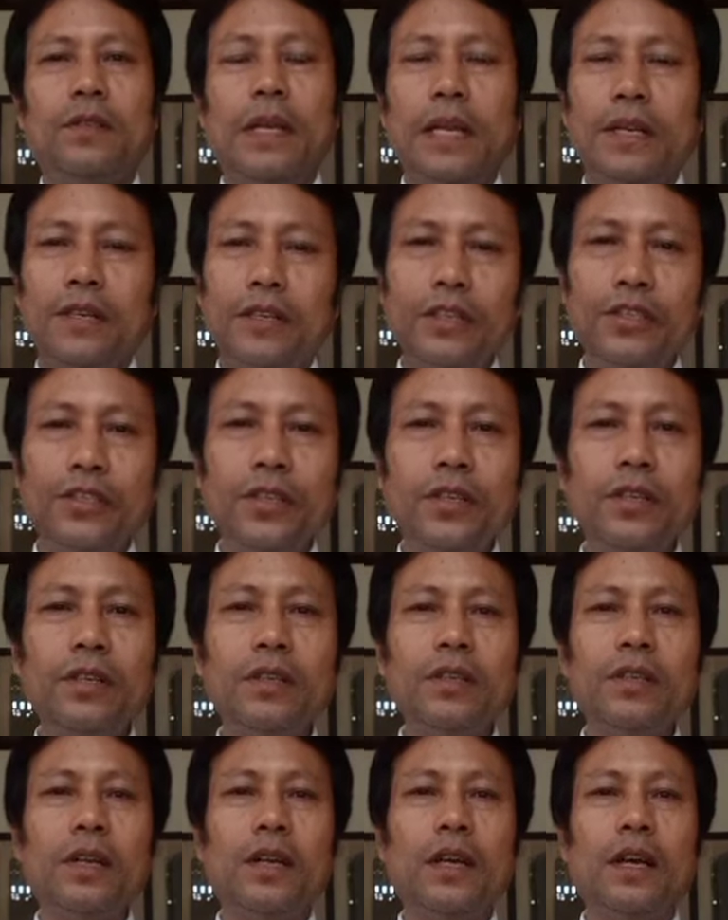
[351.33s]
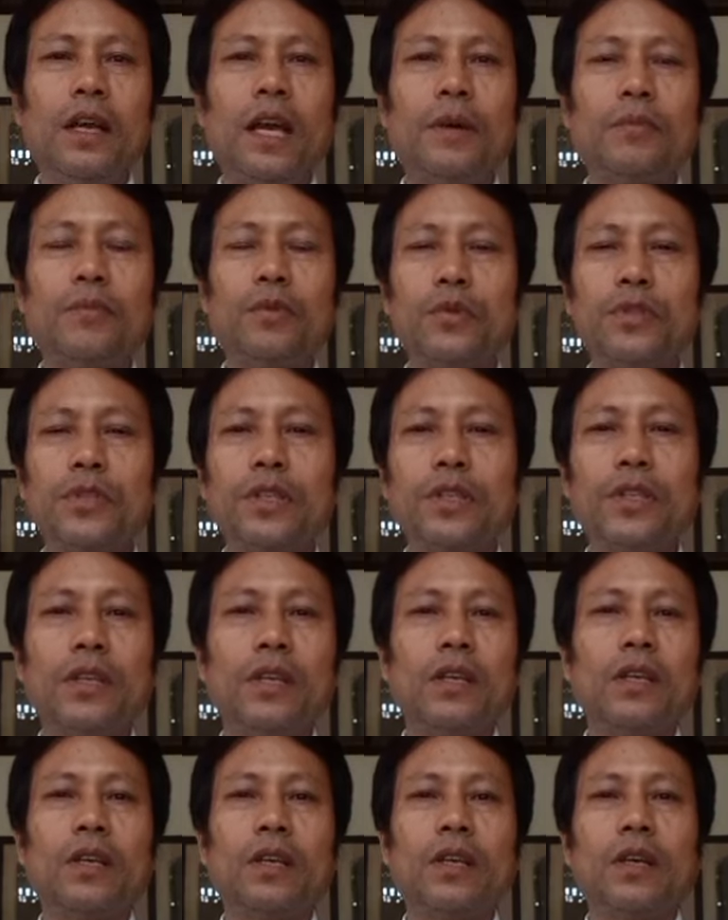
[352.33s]
A teacher have to
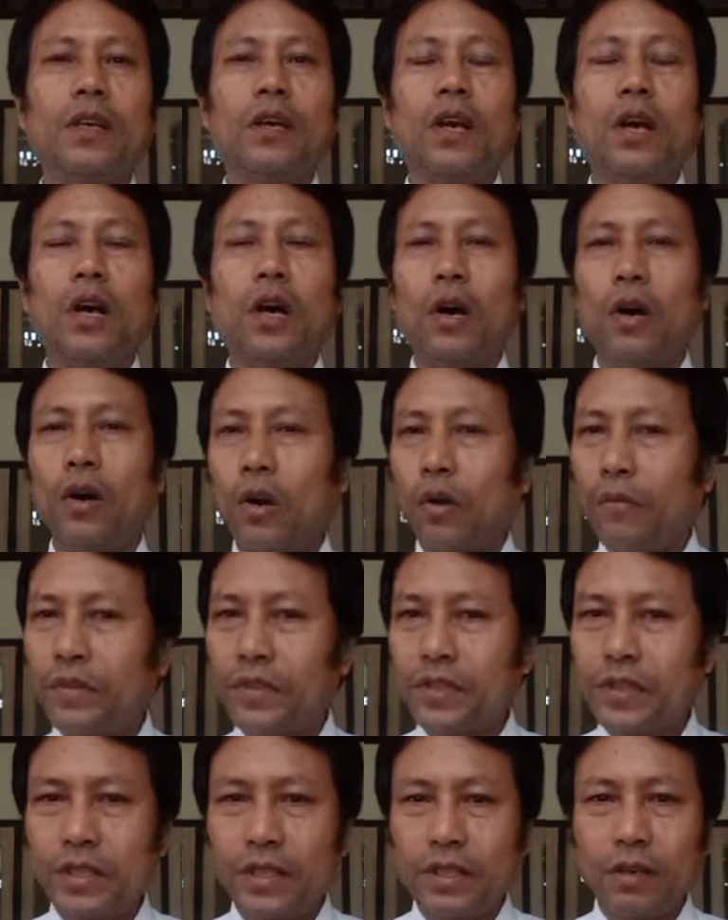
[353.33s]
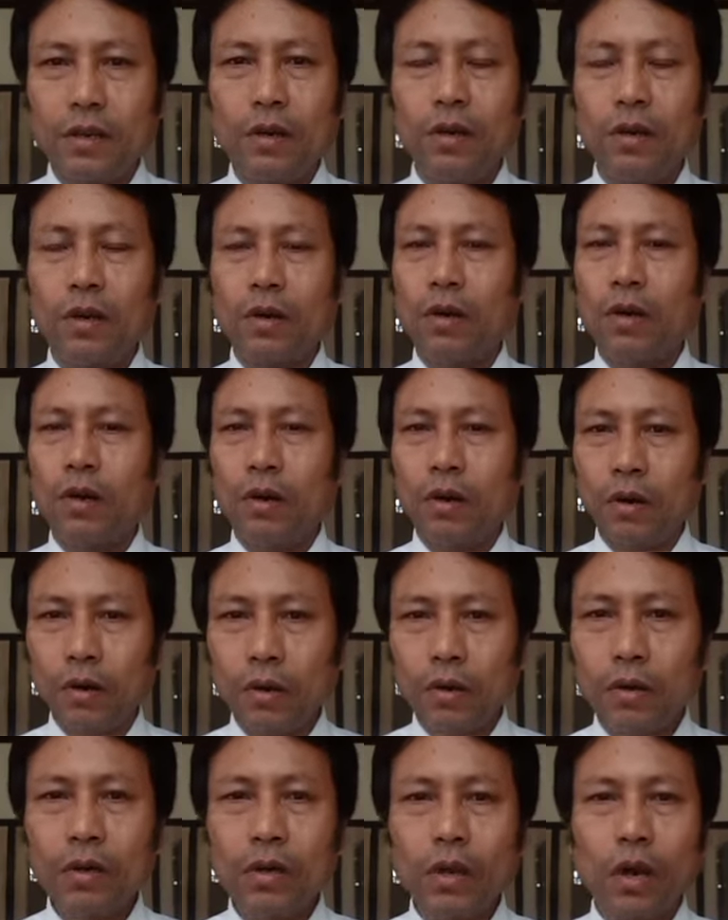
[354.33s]
see all of this thing,
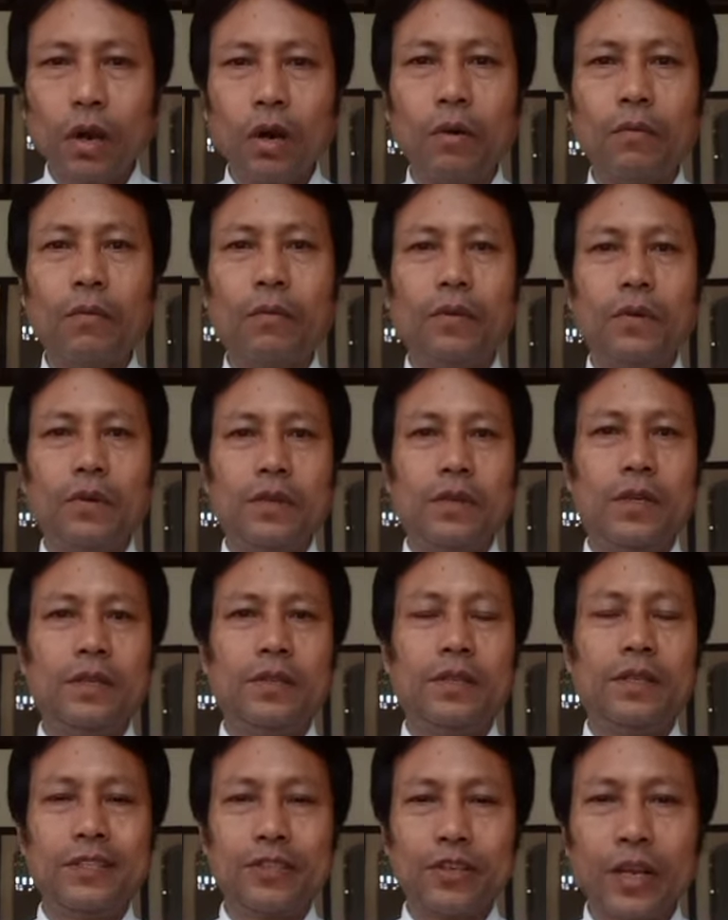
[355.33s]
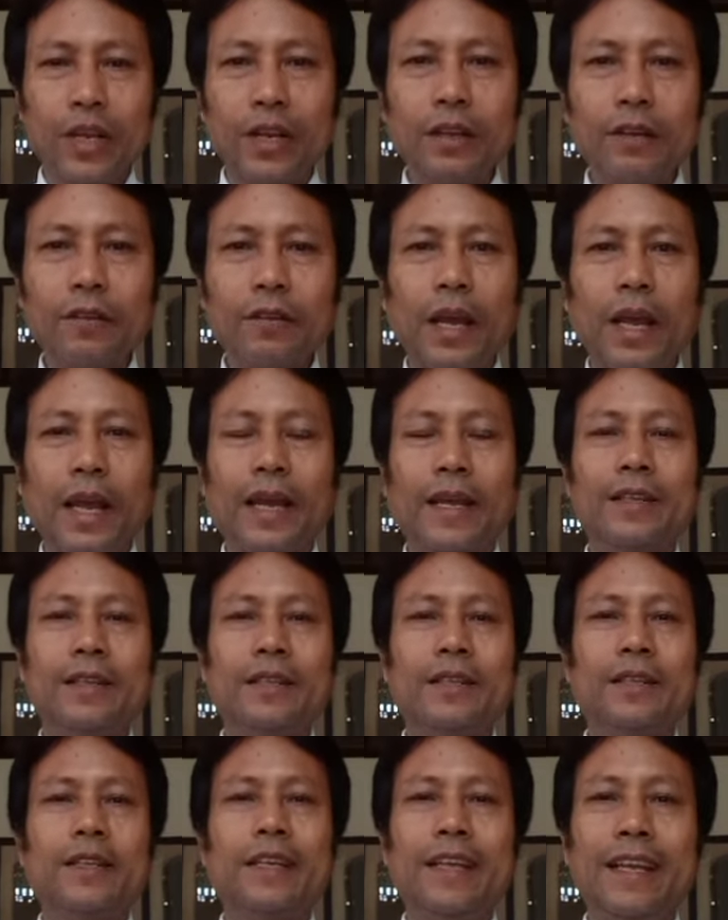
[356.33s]
all of this thing,
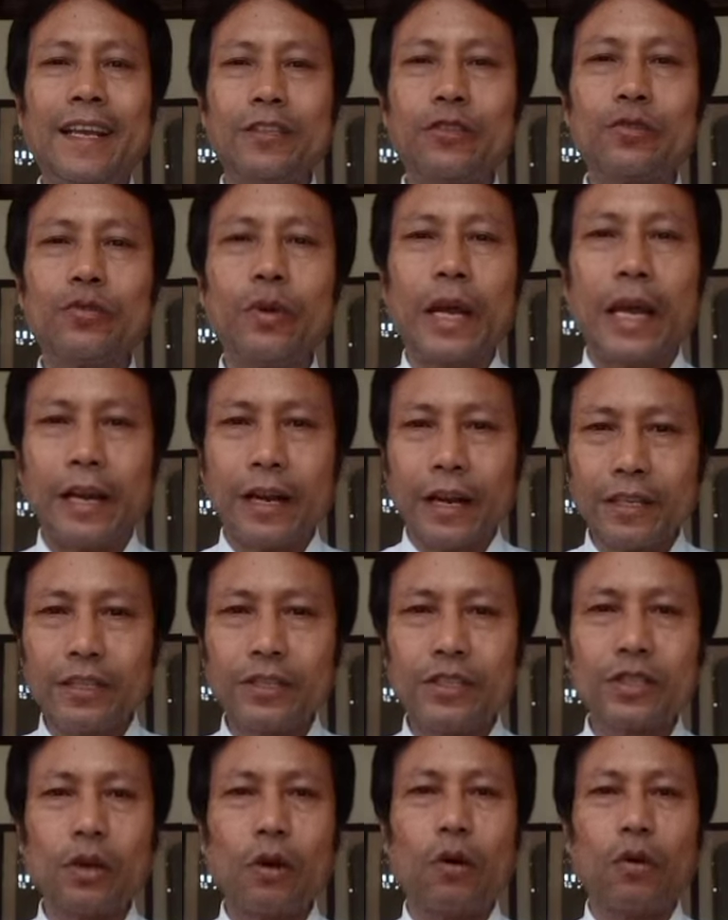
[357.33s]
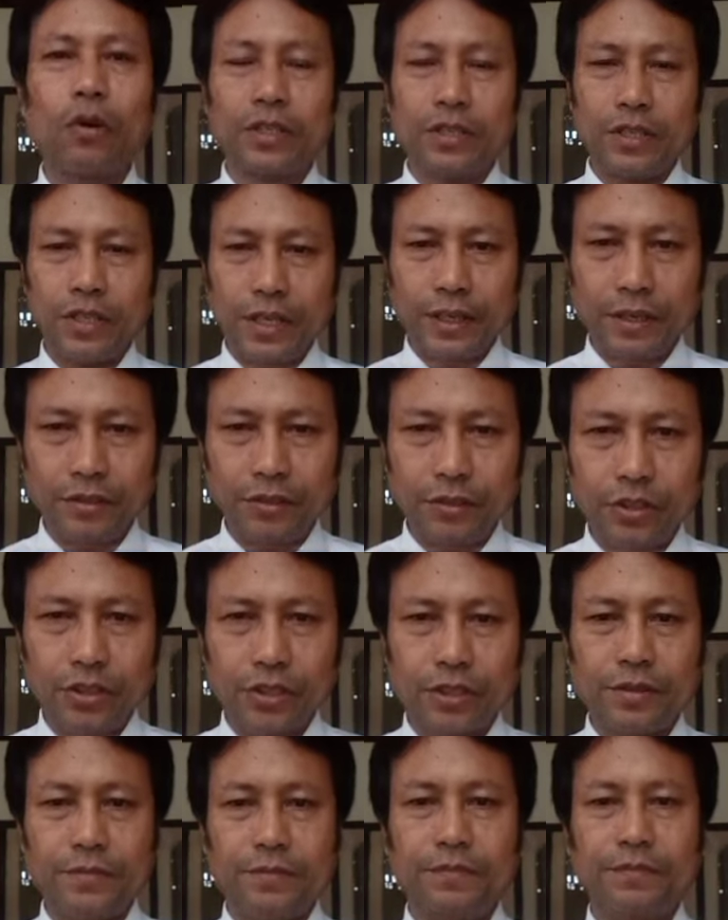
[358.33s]
and he has to arrange all these
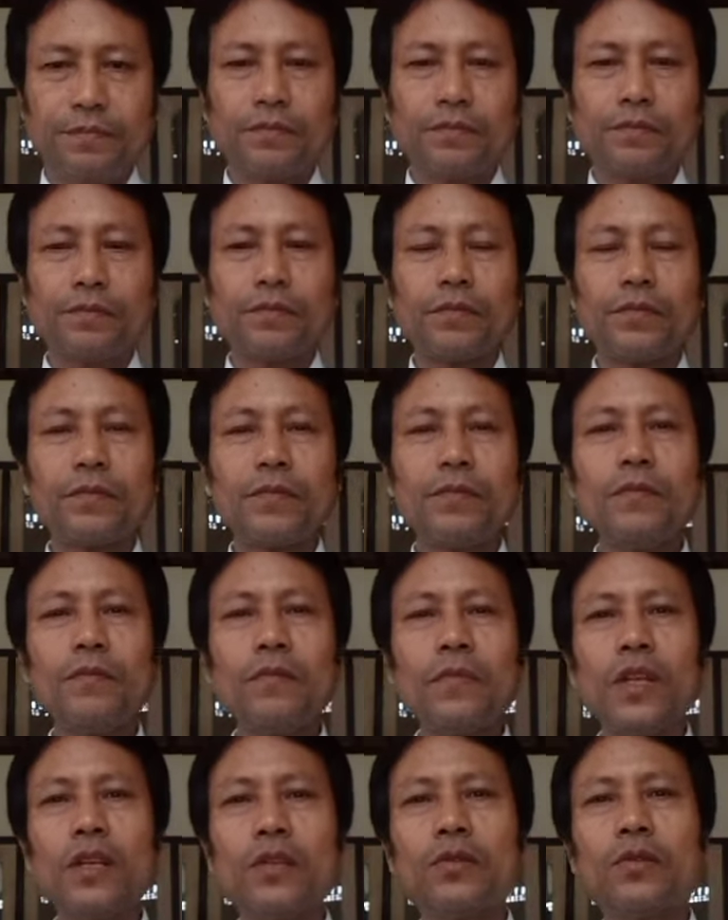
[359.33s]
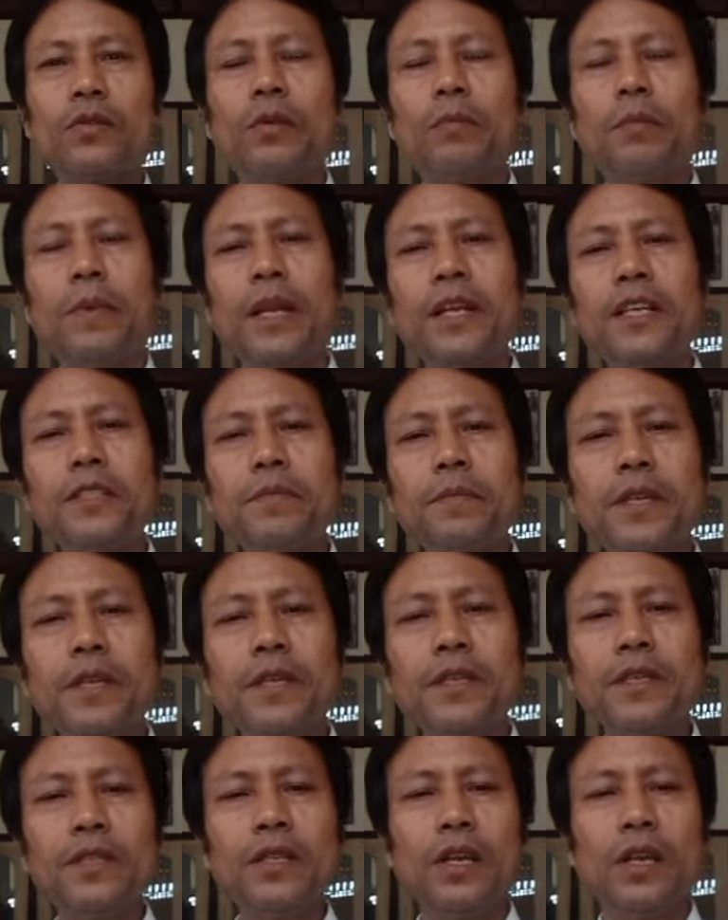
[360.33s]
things. So the
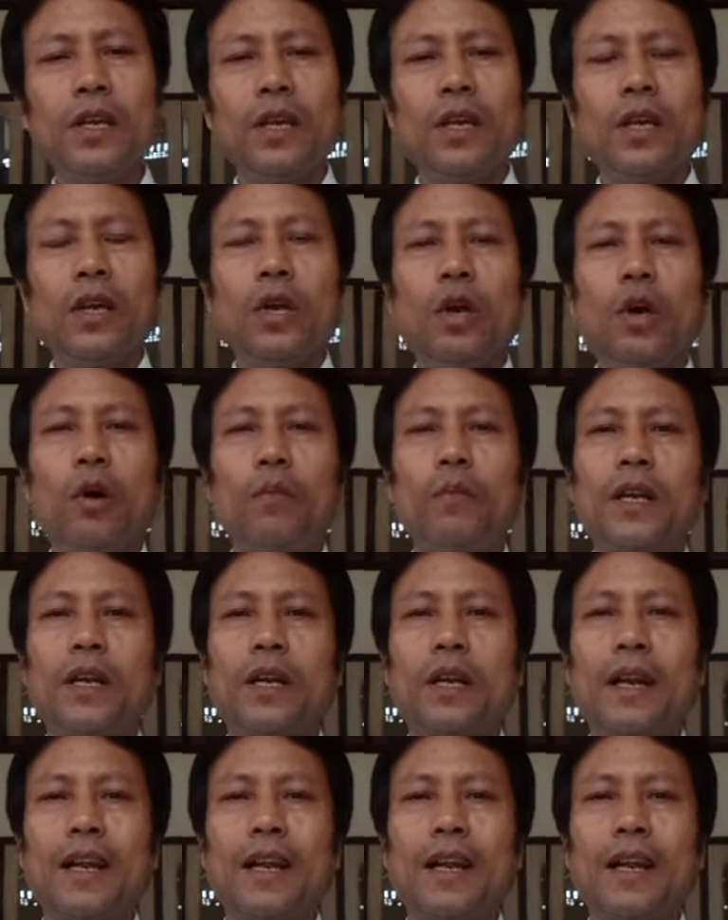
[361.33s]
management of the